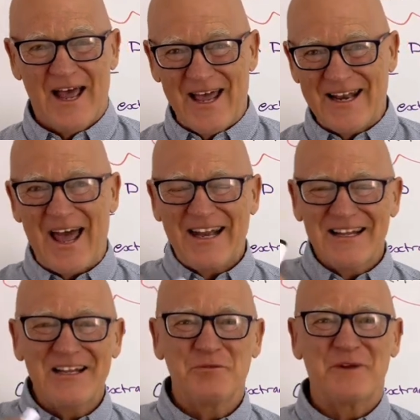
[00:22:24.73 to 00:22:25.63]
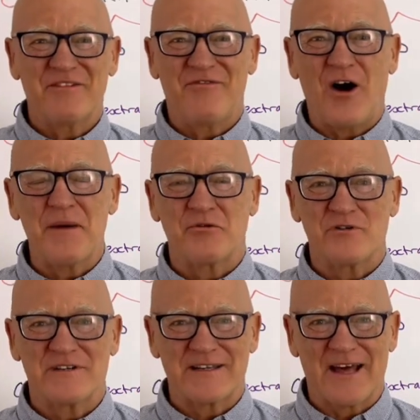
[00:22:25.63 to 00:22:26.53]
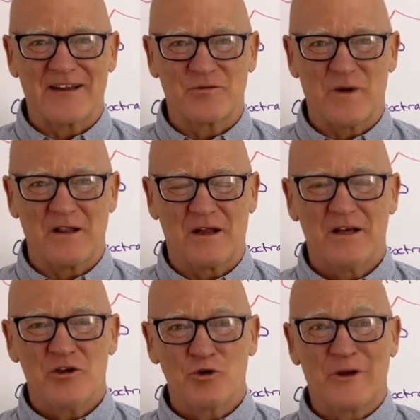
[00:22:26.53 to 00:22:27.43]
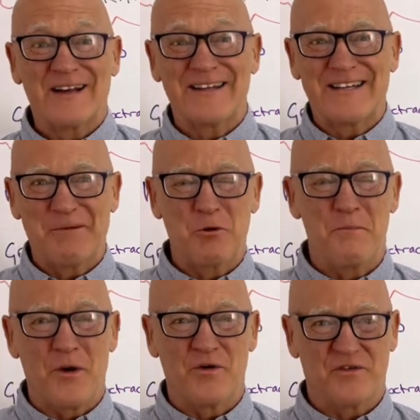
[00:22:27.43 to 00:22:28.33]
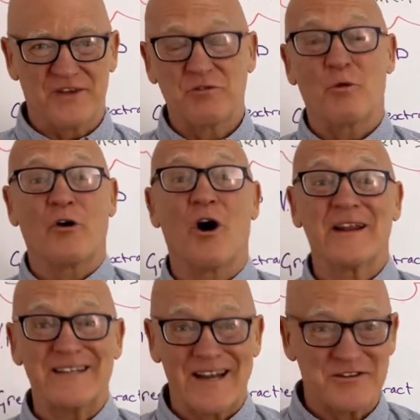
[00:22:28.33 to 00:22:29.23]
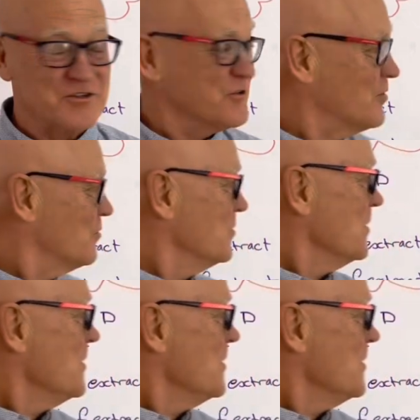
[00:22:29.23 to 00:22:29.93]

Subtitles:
And add a little bit of fiber into that as well. You'll get a double bonus. That's what I tend to do.